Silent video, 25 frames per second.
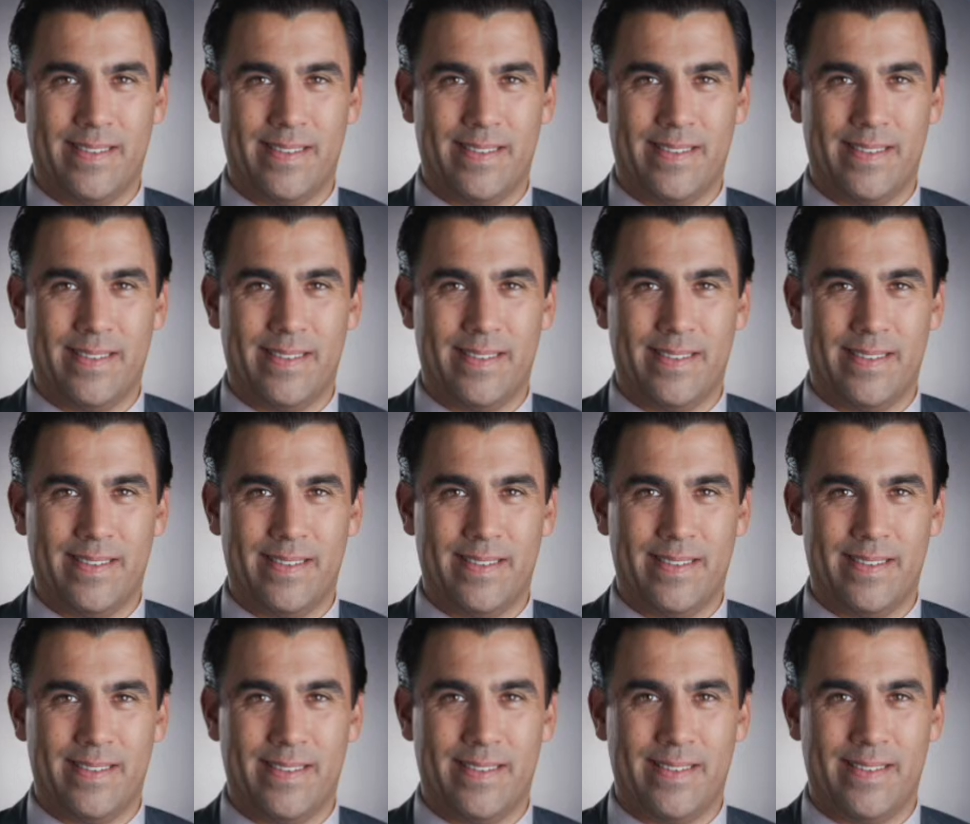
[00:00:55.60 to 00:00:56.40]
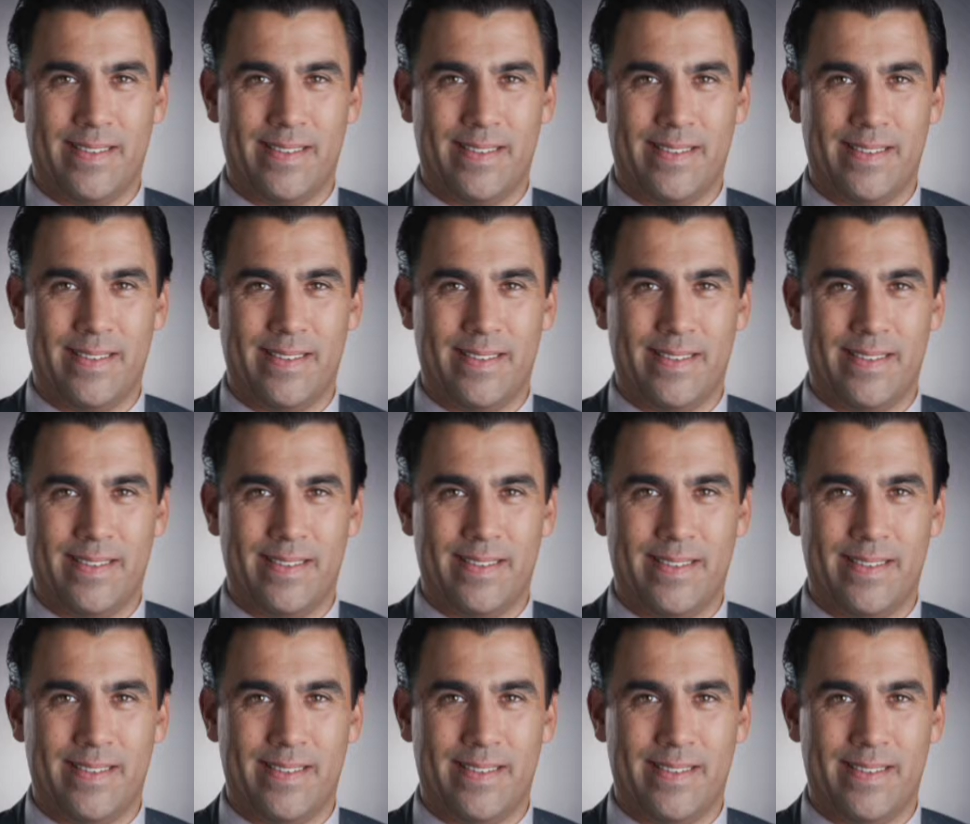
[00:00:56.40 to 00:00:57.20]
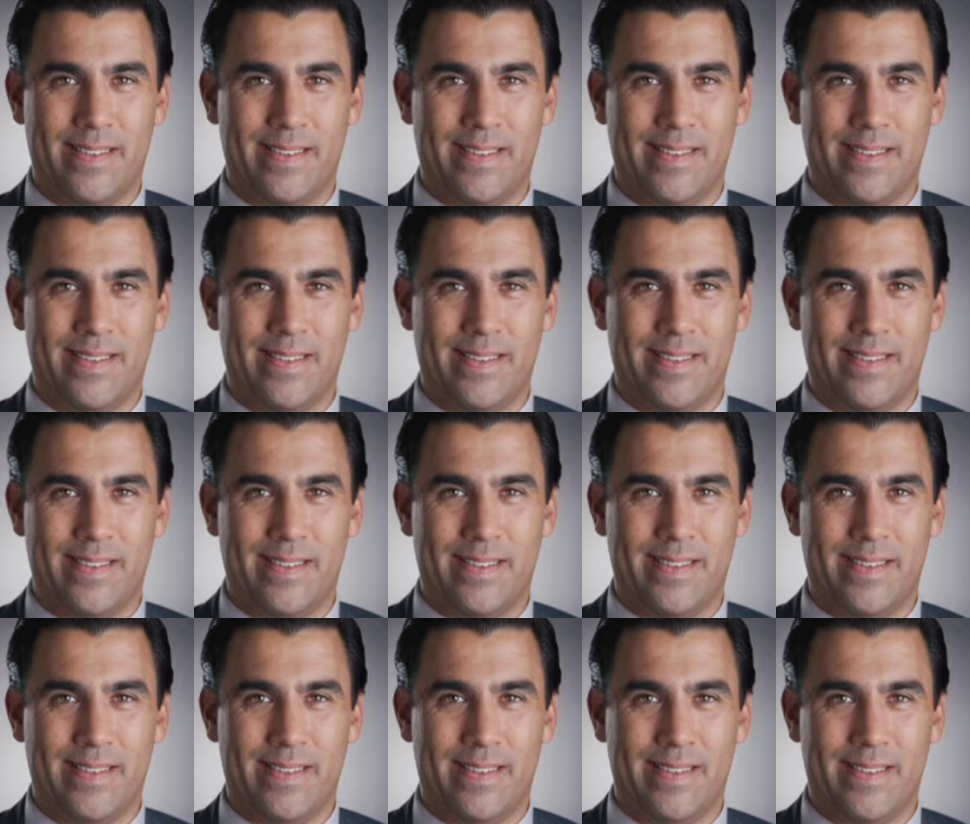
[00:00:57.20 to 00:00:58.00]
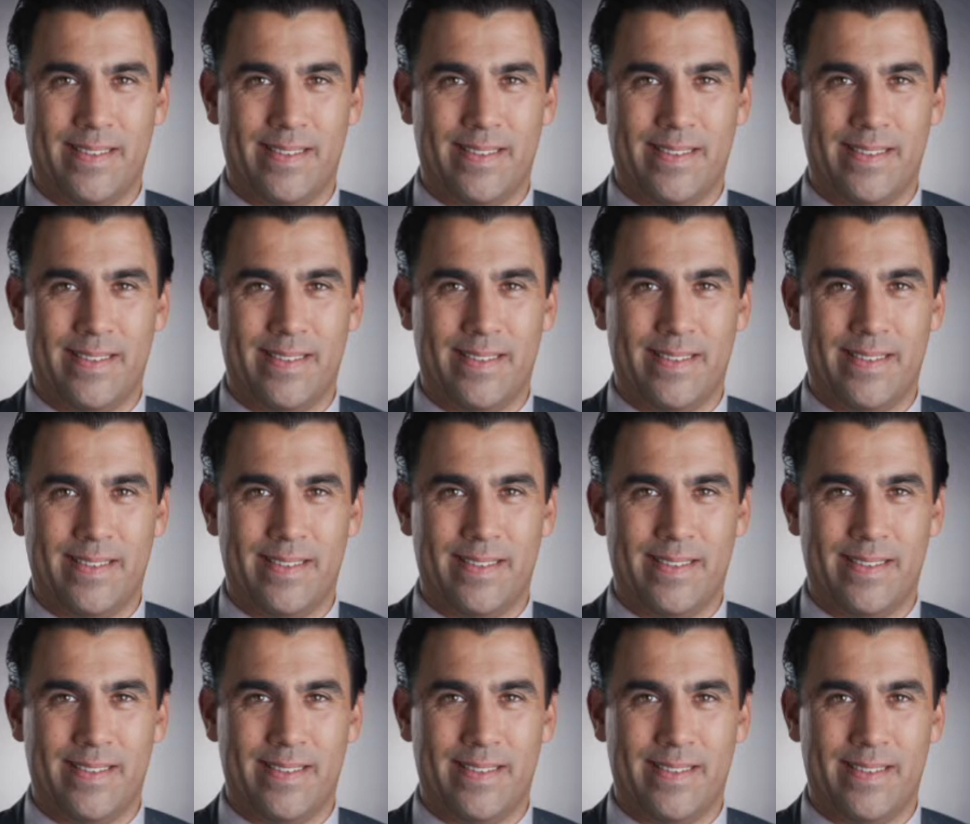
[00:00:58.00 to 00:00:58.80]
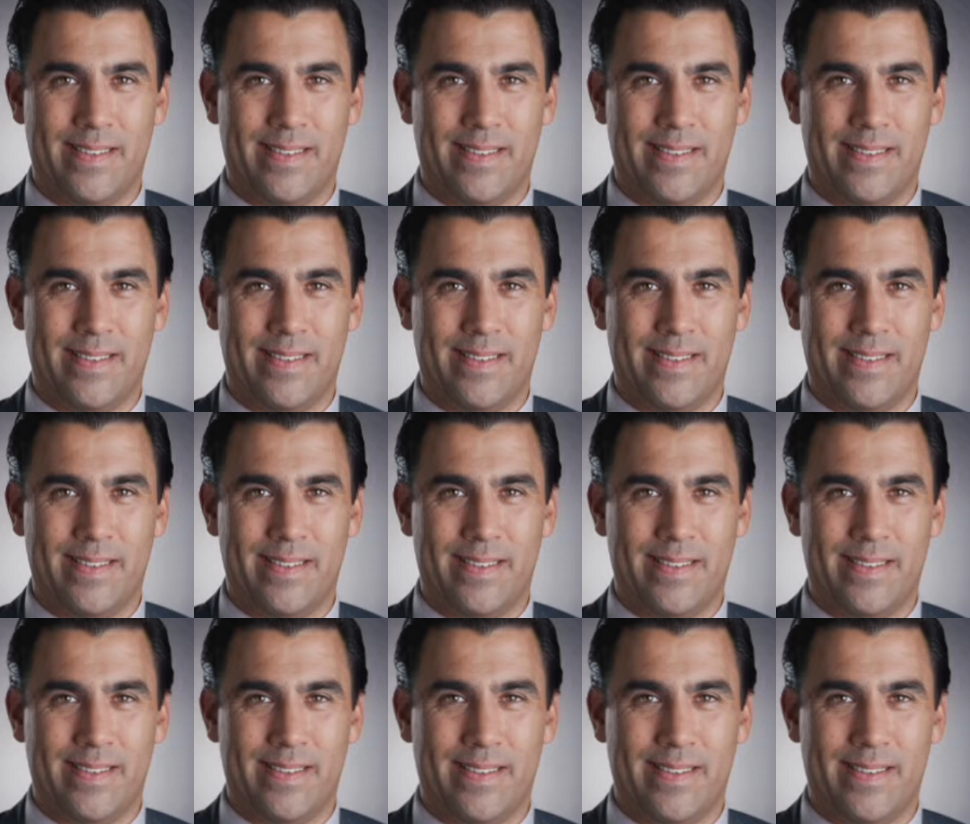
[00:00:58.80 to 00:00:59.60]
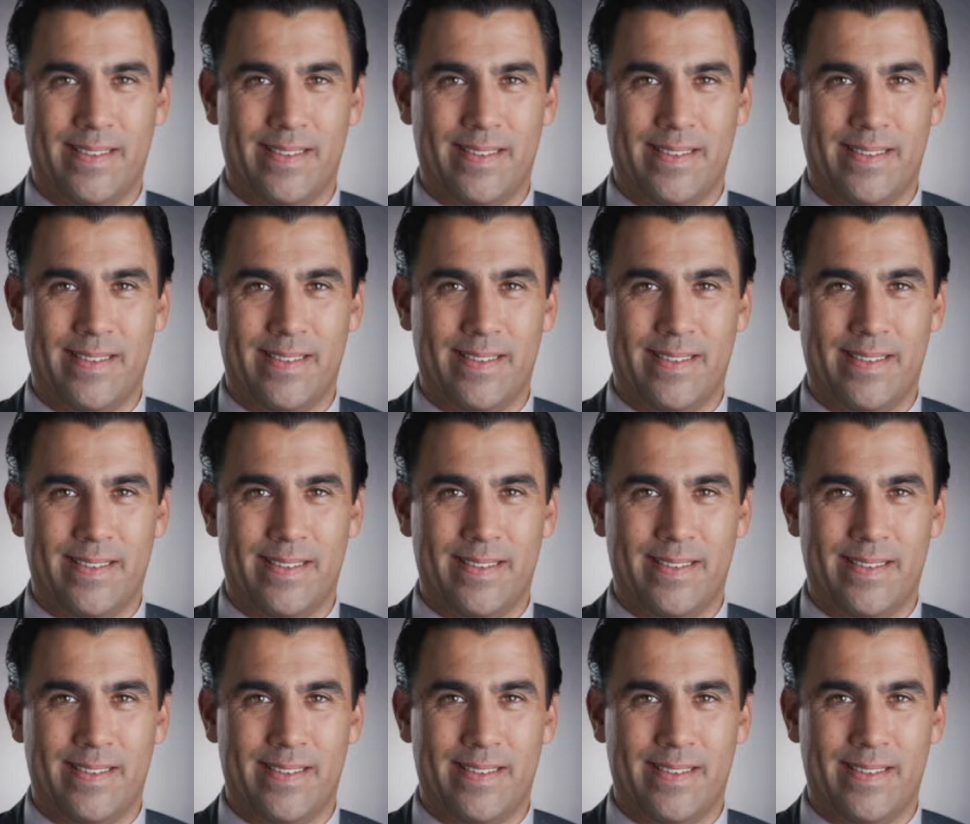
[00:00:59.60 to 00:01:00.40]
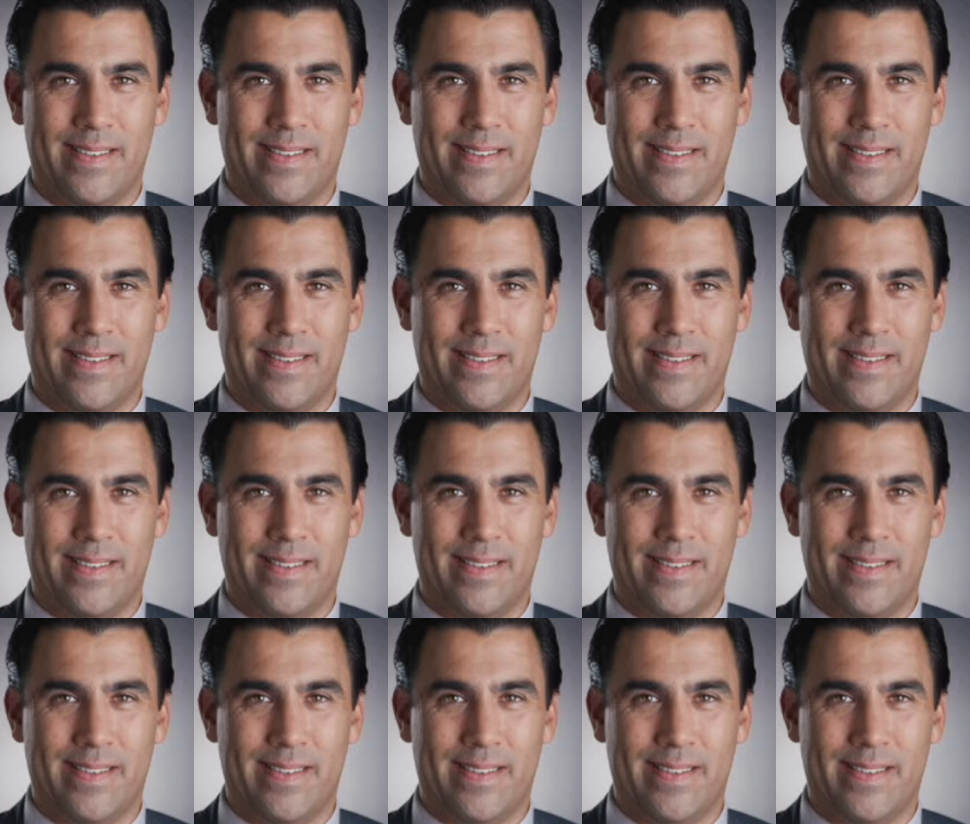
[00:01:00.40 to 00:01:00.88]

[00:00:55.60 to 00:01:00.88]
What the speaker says: (not speaking)